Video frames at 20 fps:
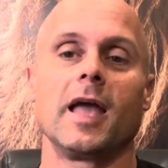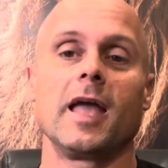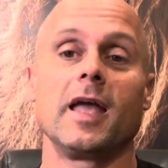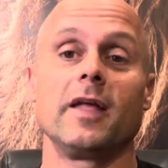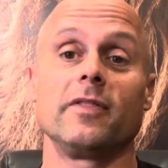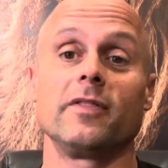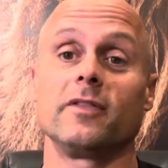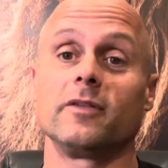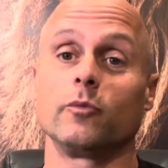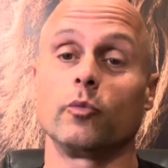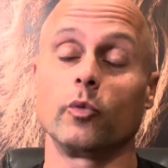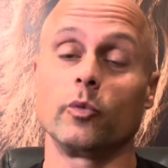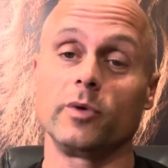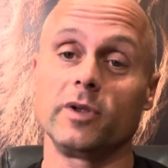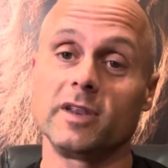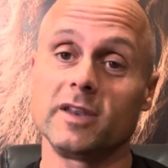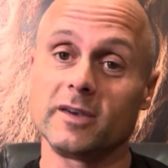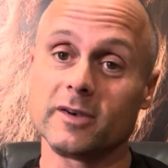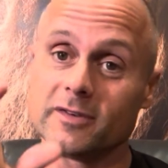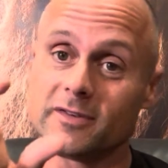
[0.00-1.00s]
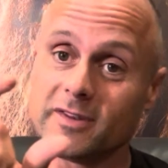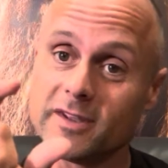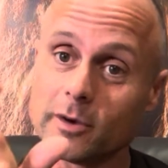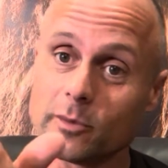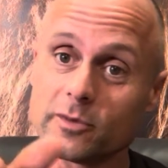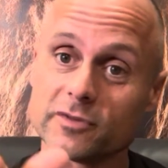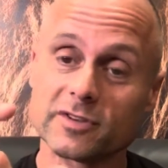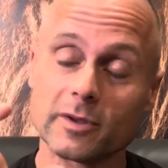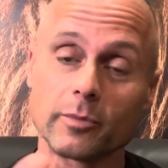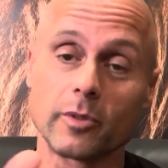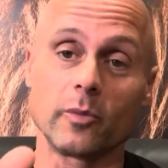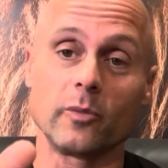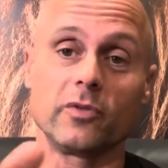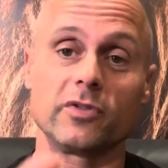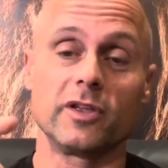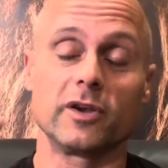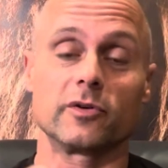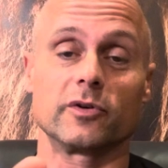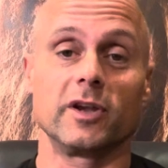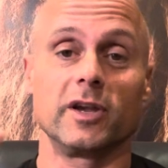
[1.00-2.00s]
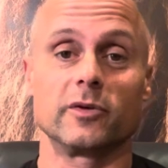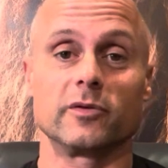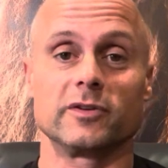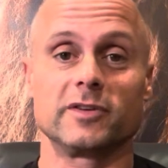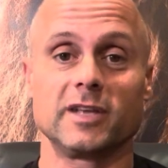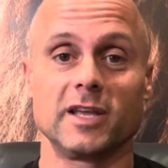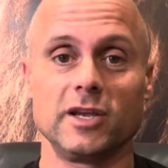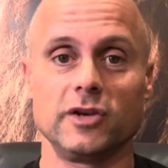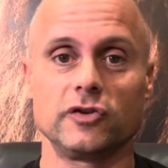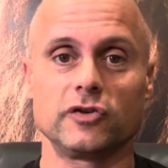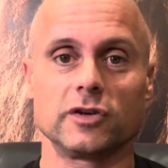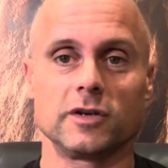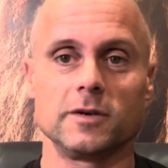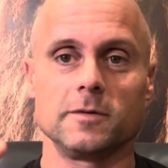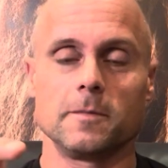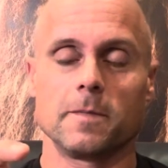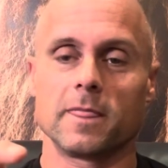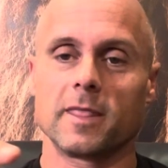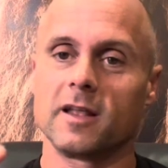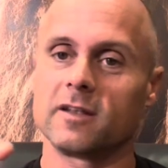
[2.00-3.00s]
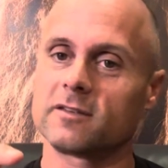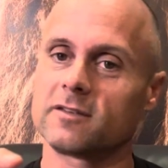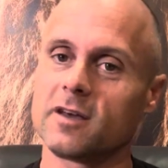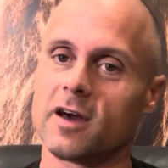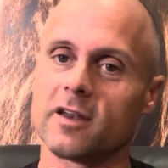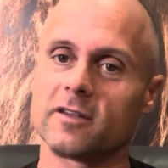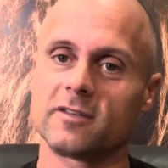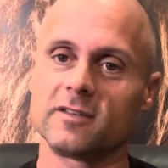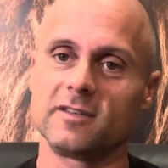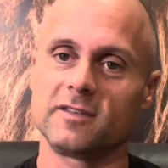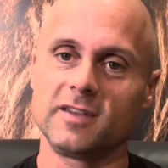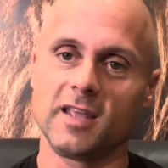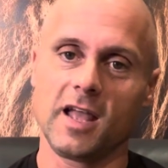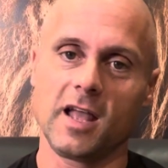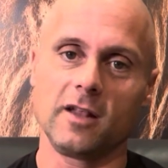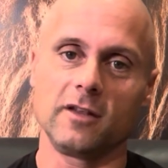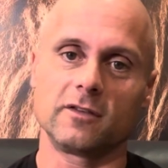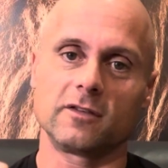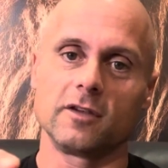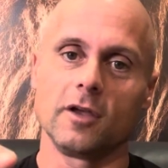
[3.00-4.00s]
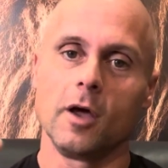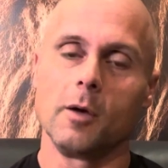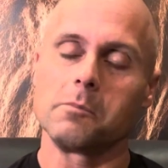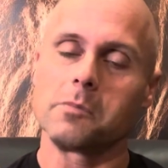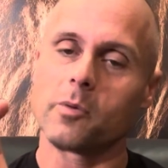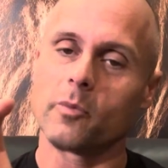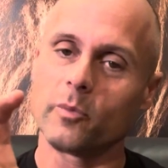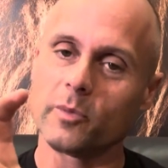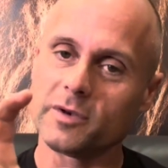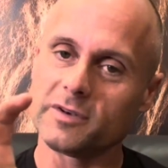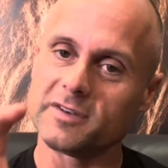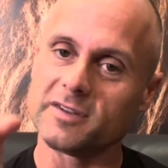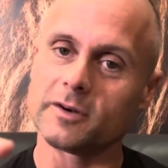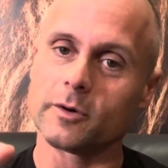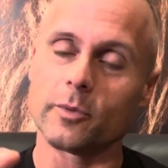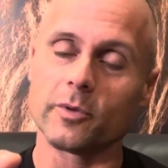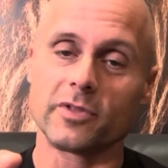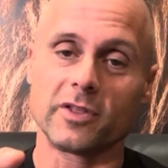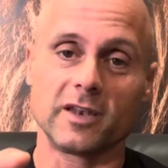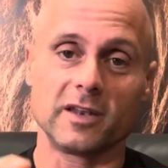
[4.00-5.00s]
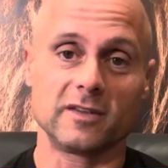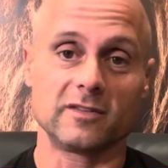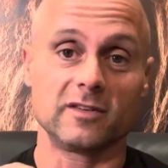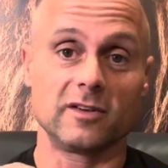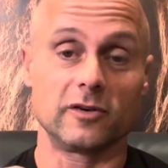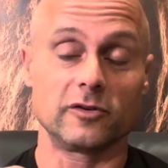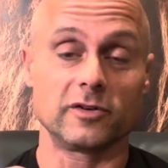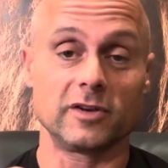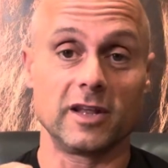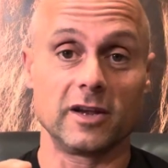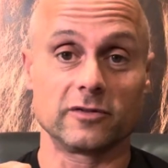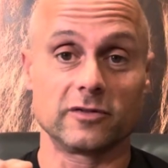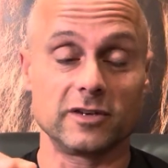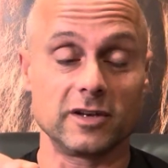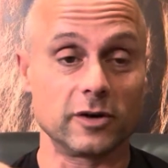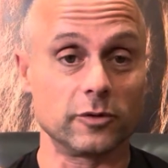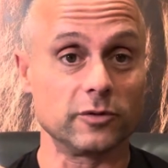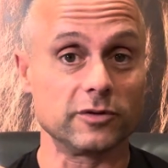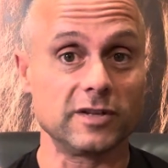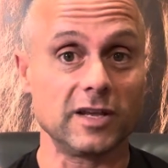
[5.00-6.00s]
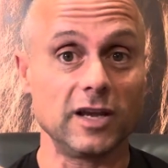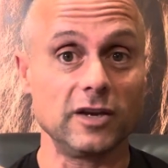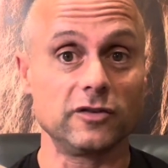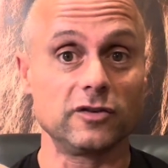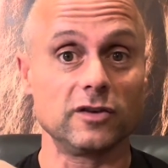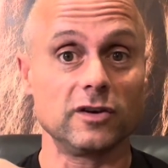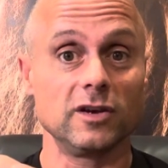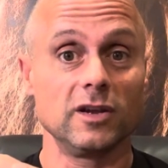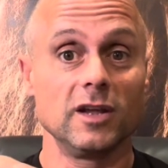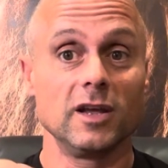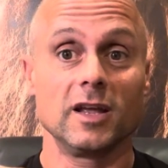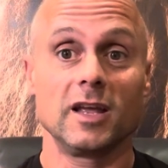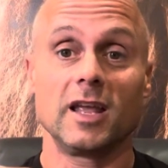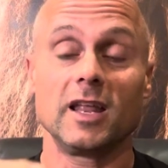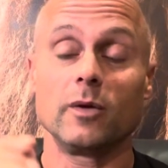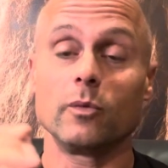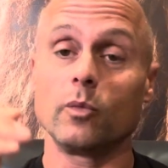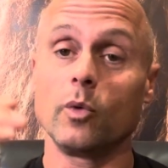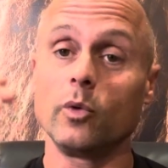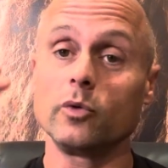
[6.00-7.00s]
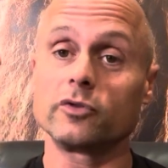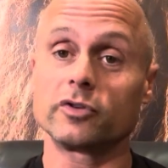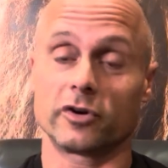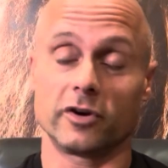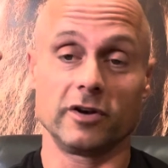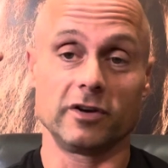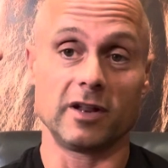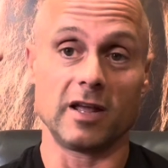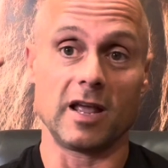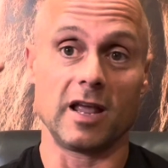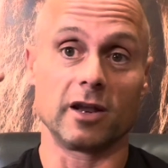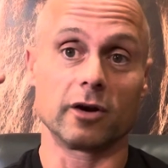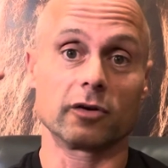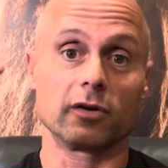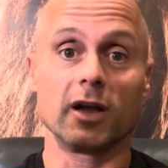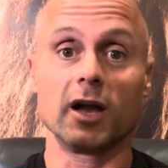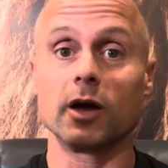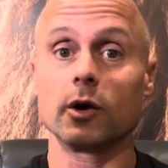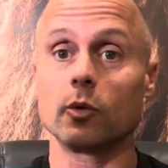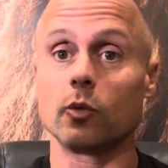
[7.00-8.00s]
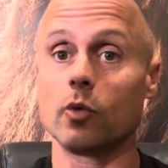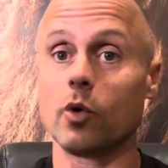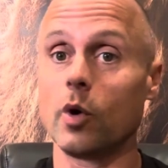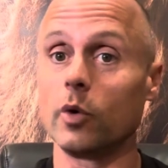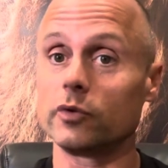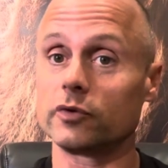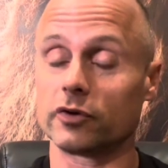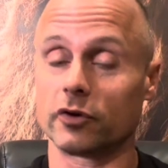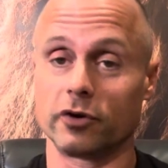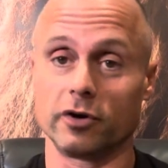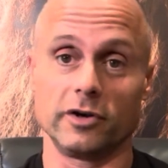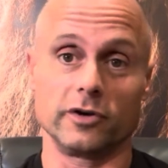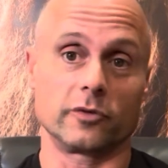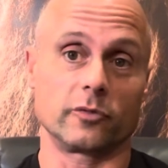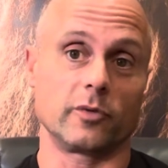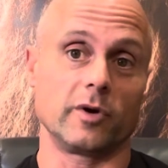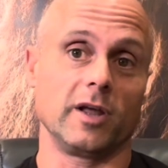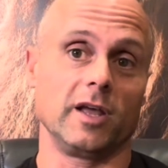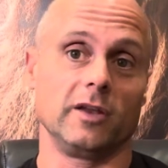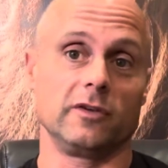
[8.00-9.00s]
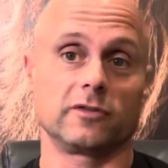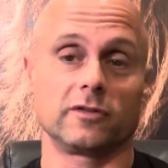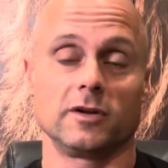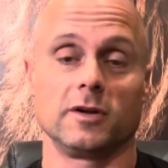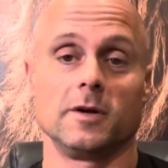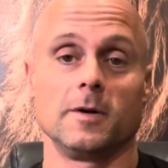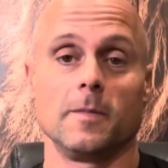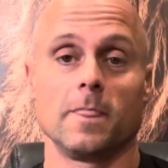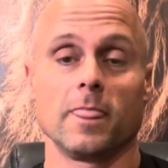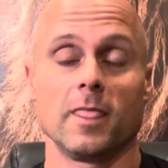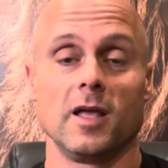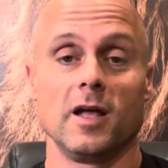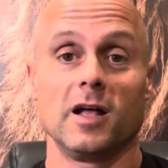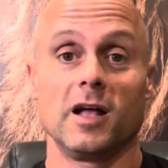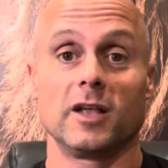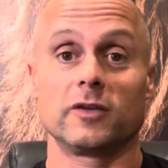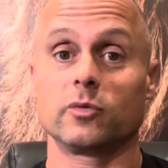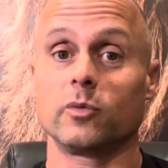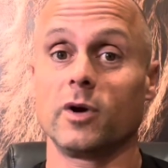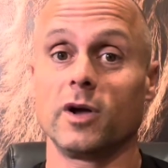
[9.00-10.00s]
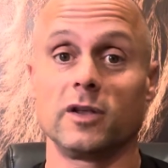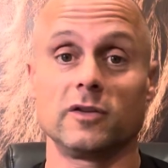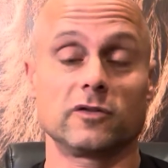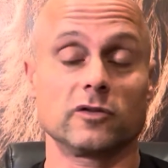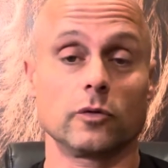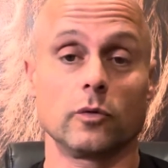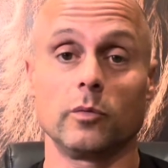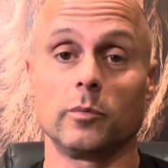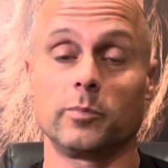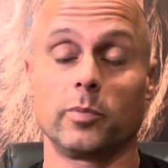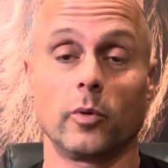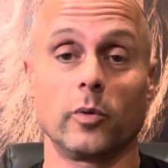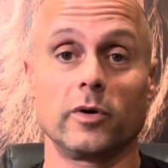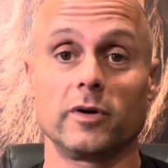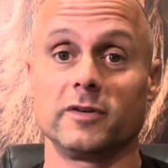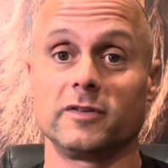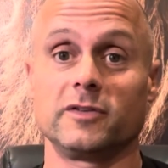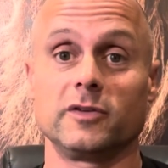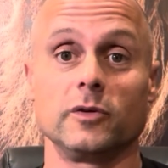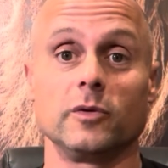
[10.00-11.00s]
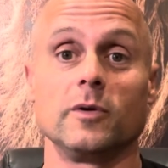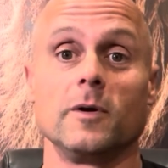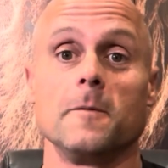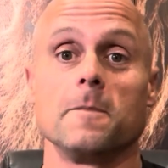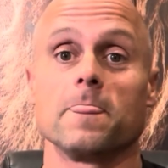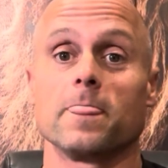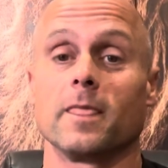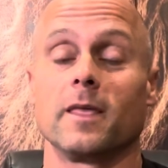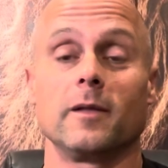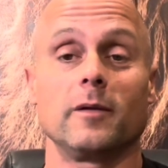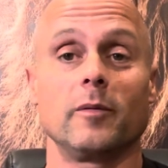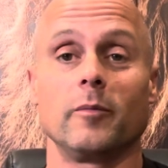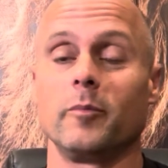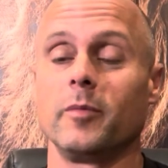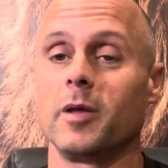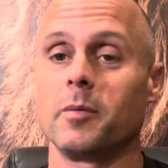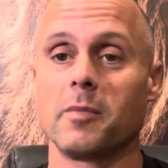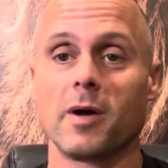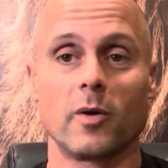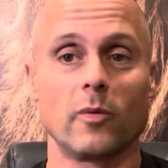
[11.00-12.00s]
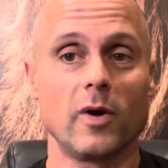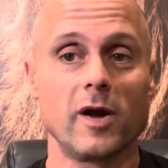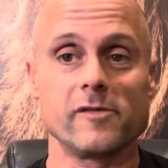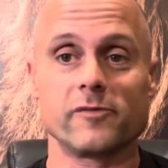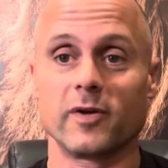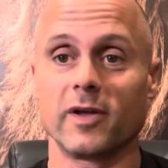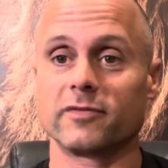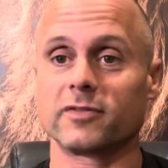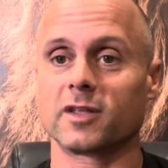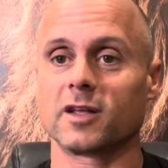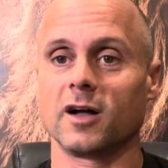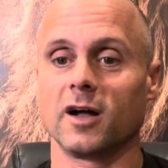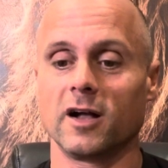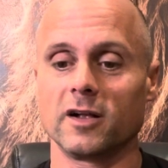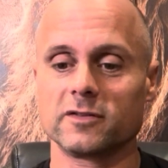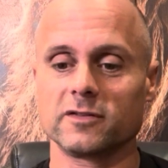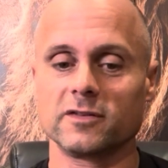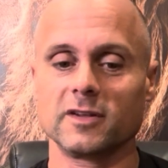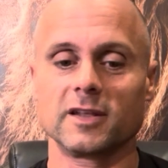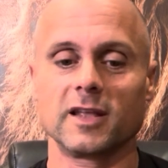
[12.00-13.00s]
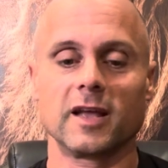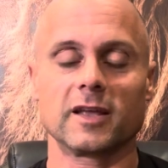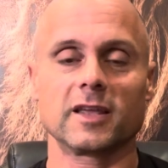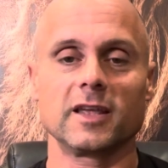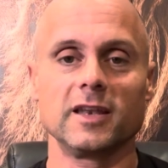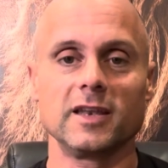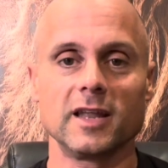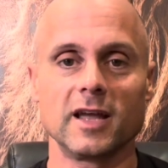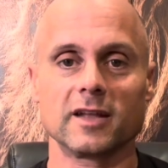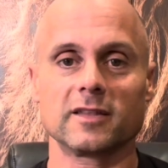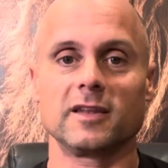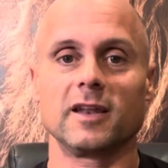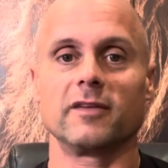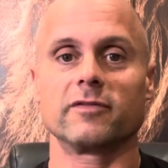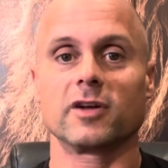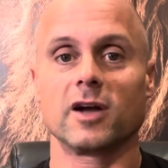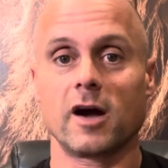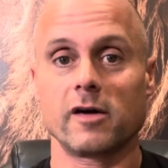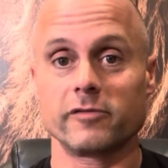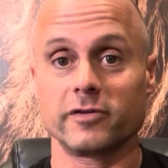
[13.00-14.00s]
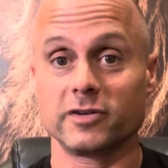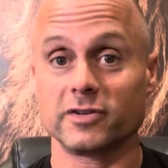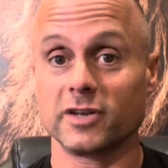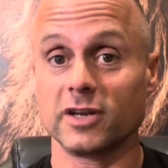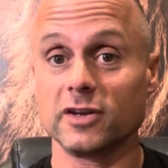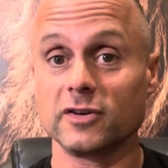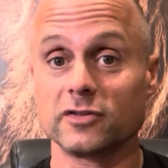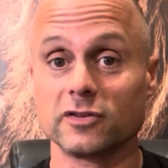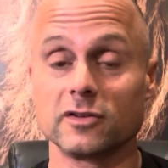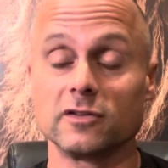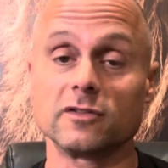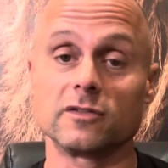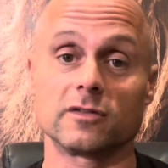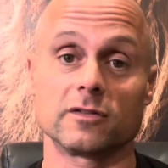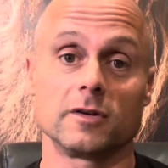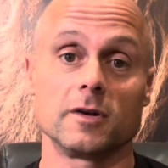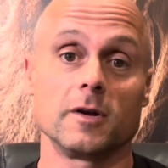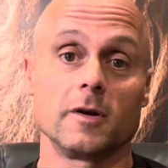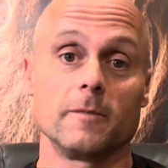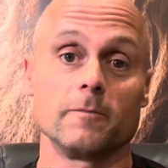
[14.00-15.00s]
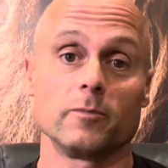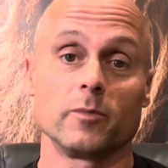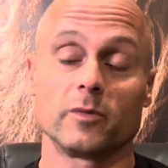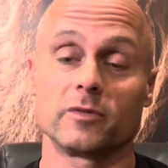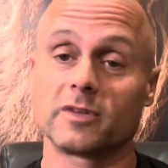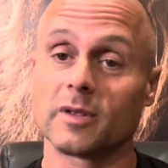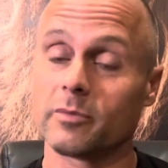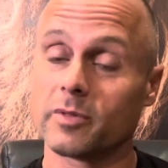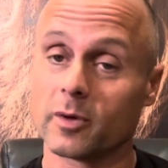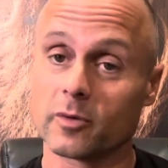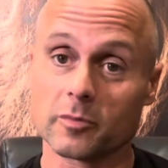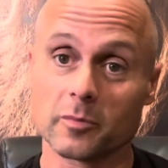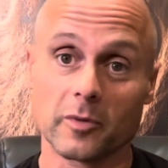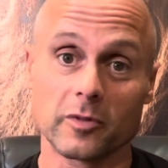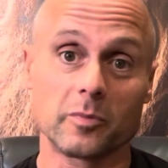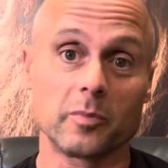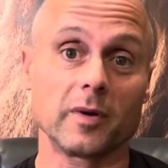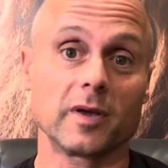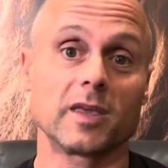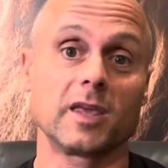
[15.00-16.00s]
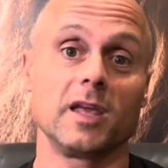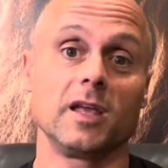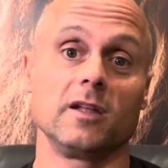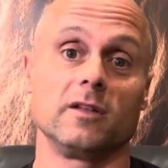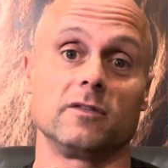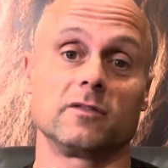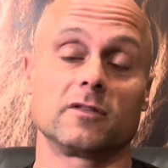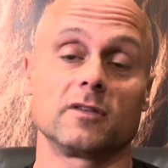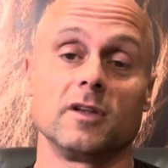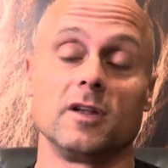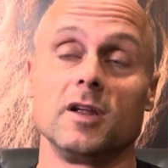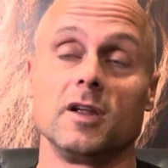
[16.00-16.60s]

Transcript: And when we deal with something with their irritation, it's not as intense, but when we deal with it as an irritation, it won't turn into anger and it won't turn into rage. That's why it's so important to, me and my wife, we have to constantly connect and have conversations. Same thing with my kids.